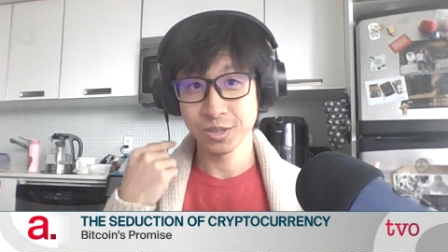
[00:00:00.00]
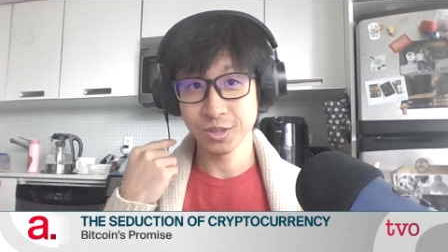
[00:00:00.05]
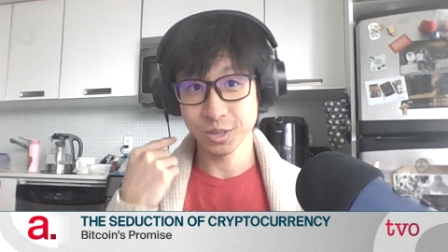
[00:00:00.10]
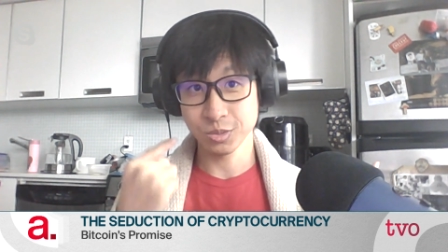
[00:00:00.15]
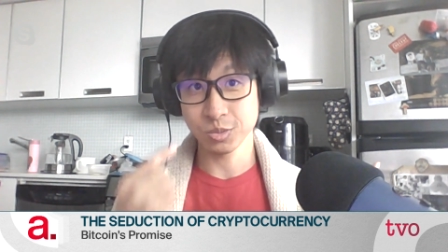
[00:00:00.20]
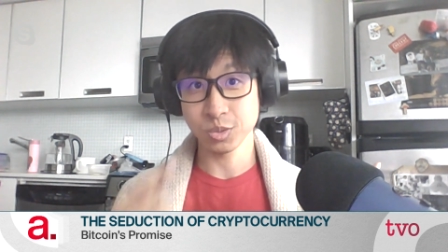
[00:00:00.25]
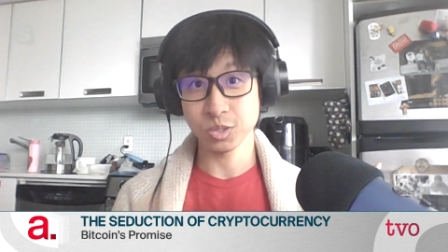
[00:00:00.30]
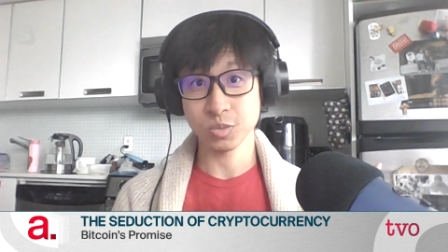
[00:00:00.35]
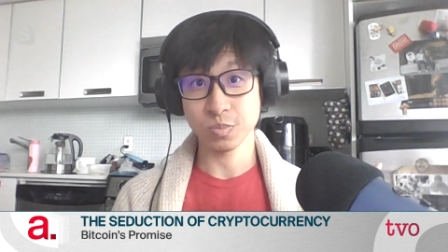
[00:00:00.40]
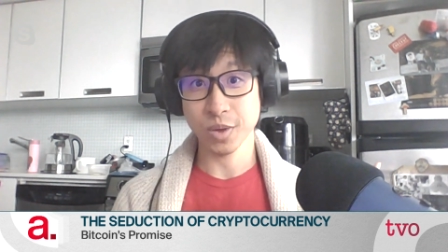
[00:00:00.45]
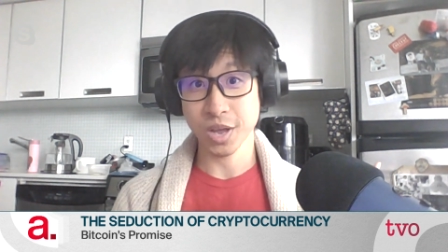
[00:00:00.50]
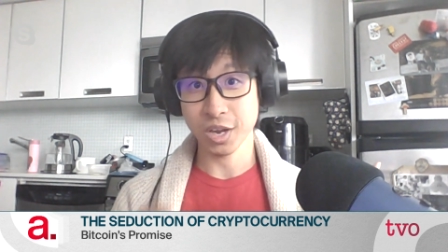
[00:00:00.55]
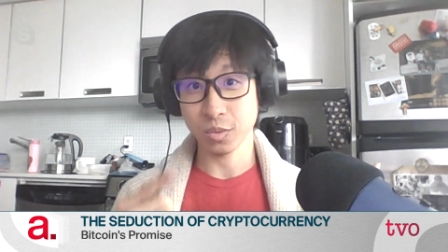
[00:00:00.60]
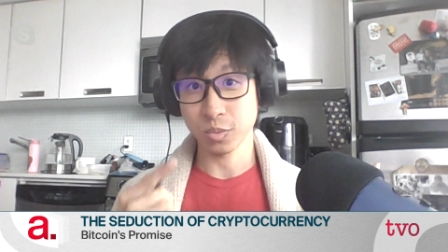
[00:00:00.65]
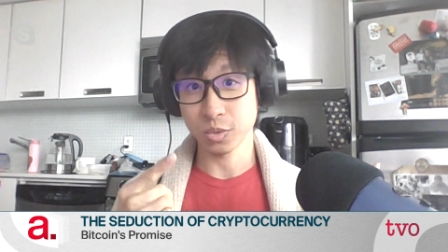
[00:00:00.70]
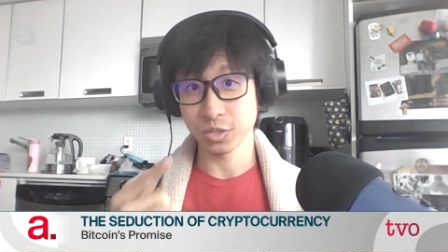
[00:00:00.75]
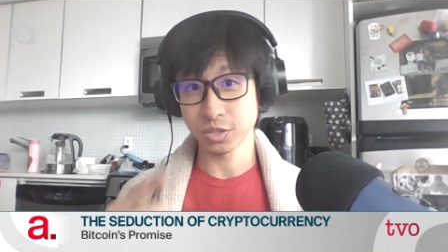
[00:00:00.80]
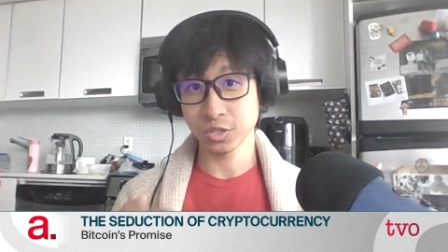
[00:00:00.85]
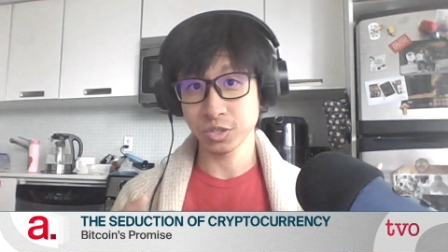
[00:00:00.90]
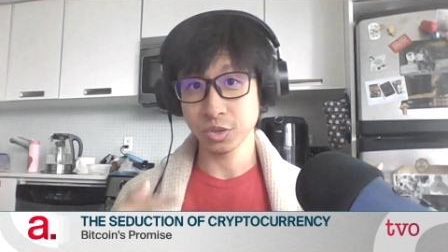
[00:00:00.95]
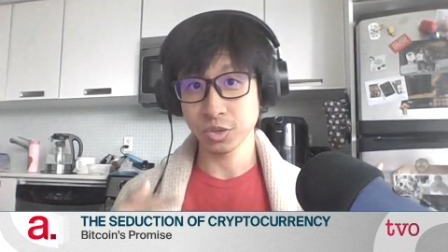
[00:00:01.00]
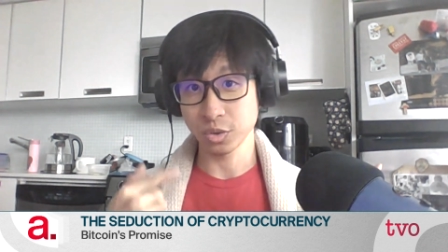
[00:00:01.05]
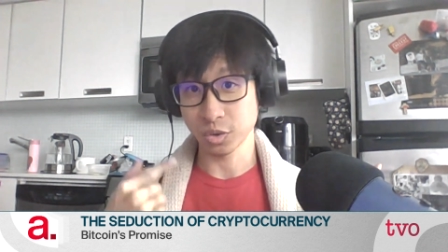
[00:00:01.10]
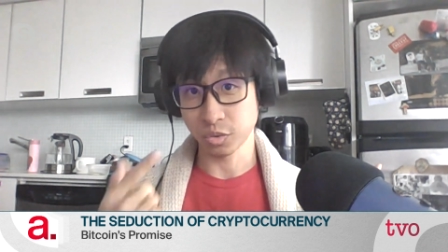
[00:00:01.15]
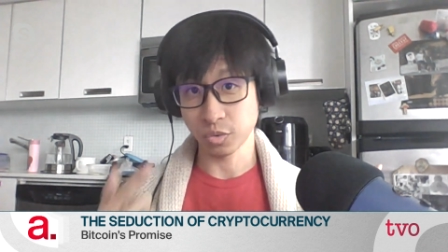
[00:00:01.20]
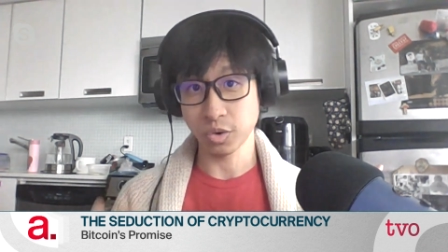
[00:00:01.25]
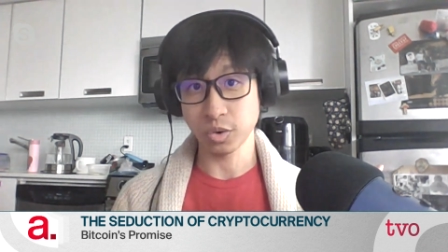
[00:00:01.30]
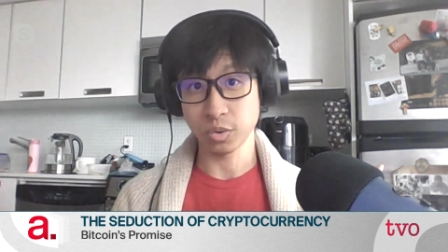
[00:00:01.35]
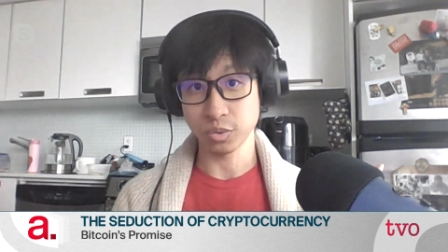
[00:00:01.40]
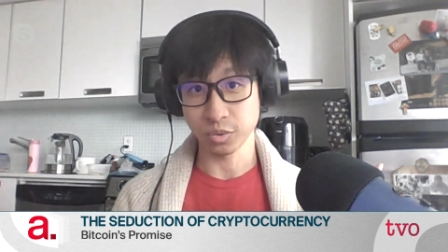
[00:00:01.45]
this was back when
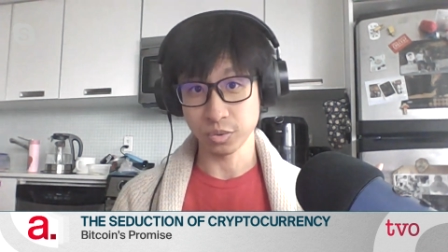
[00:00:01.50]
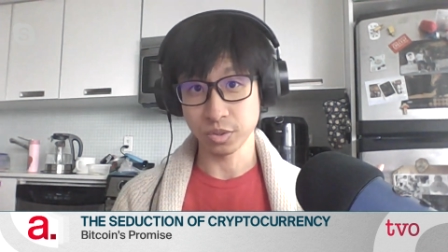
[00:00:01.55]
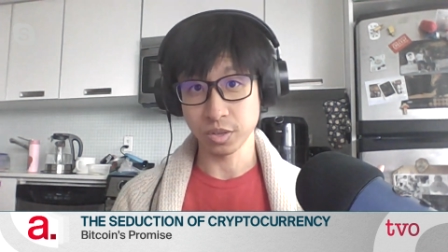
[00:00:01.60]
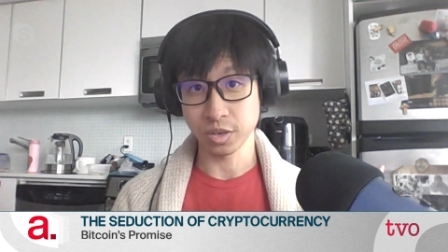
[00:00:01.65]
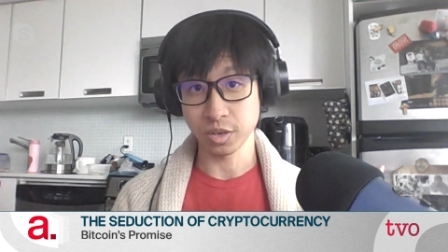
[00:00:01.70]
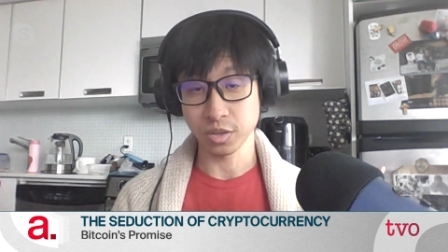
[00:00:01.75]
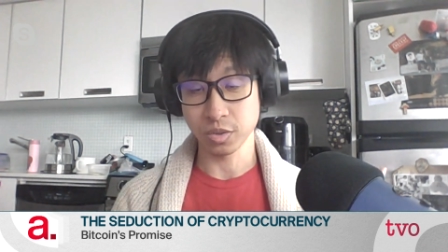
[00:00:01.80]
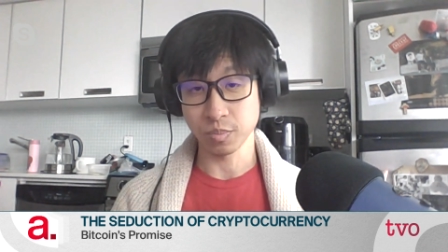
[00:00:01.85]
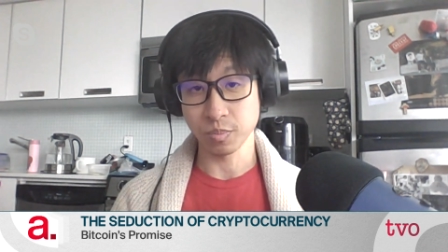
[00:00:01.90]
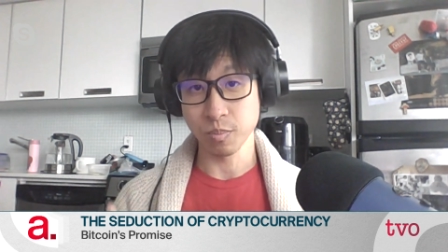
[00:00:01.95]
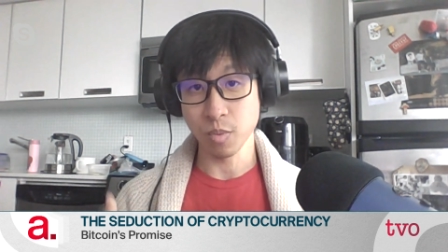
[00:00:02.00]
Silk Road the